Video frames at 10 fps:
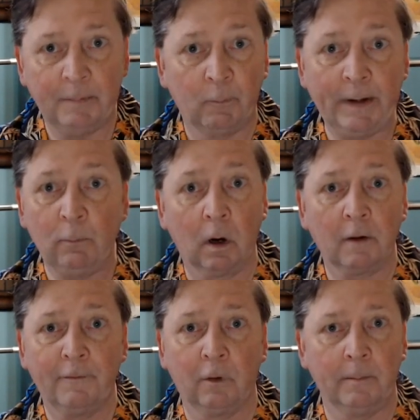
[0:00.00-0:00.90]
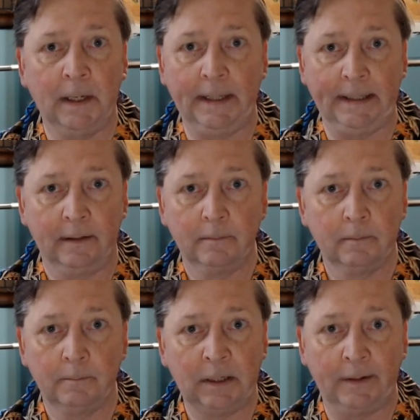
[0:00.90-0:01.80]
We work for money.
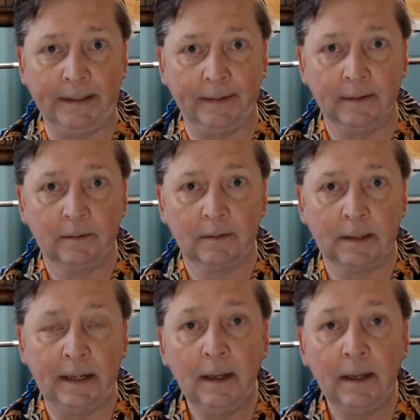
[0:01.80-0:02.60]
Period. Okay?